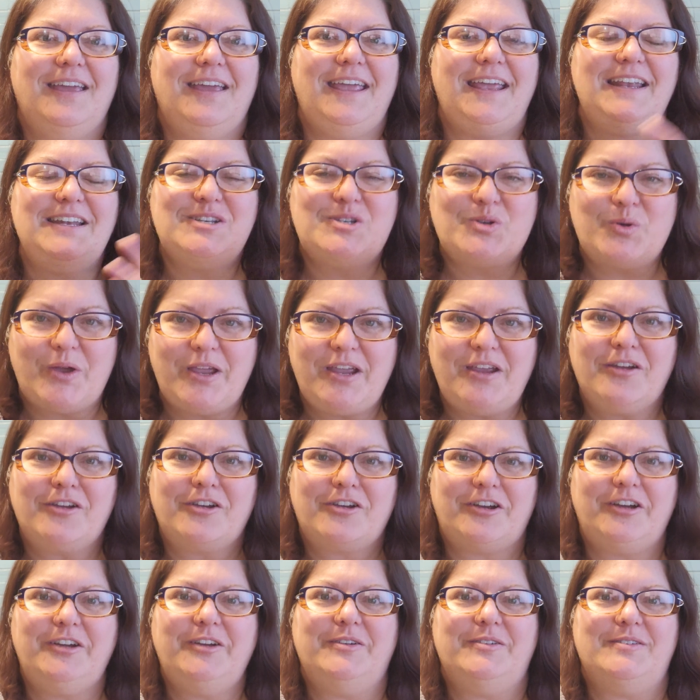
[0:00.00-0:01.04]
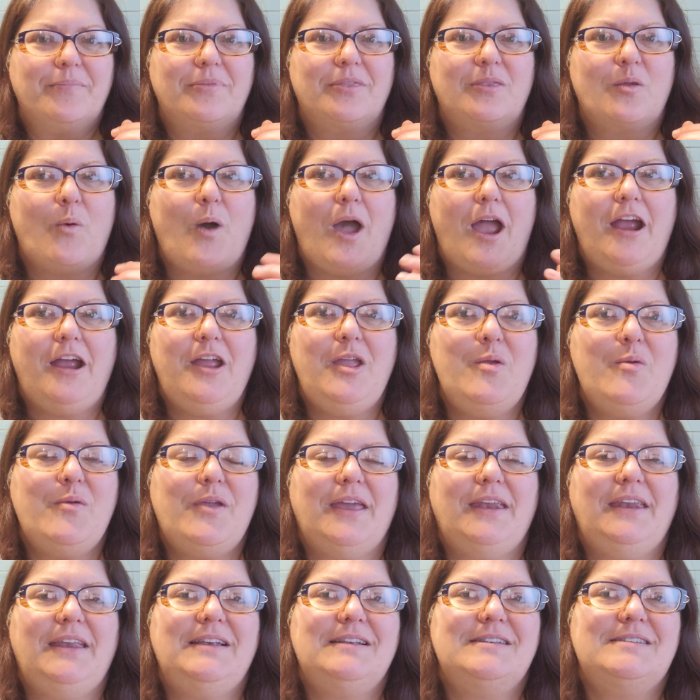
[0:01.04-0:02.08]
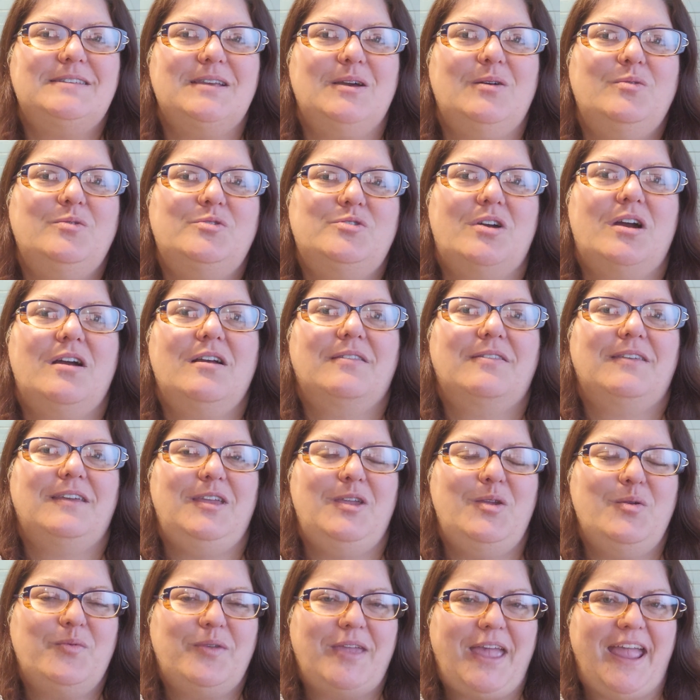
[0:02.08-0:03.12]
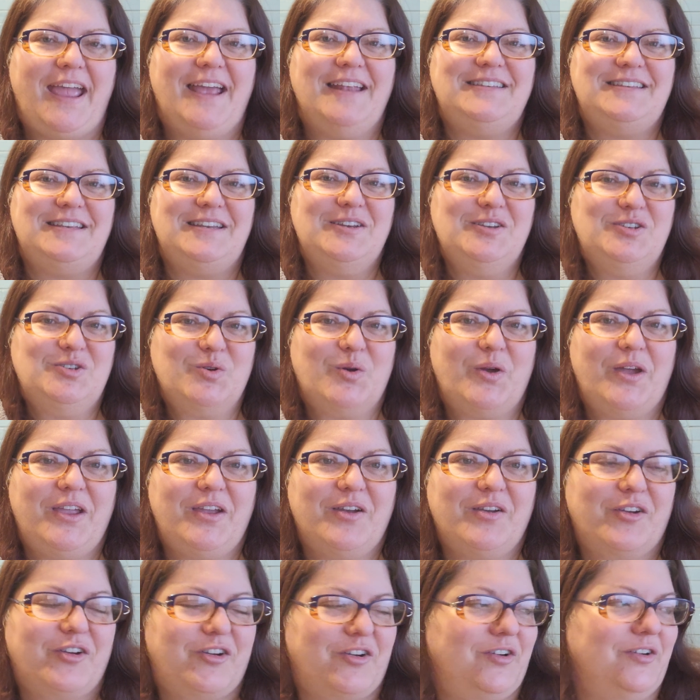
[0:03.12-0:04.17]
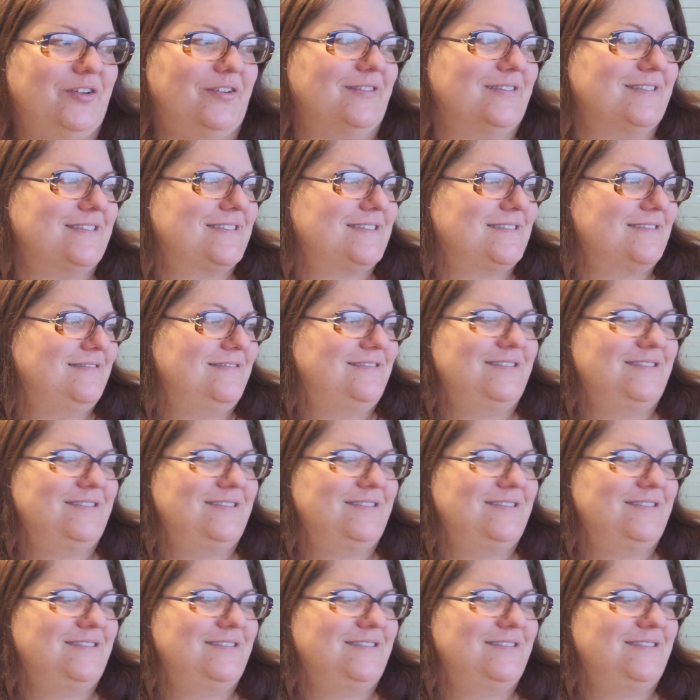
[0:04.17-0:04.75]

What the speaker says: Enjoy your cruise. Why are you getting so drunk that you can't enjoy your cruise?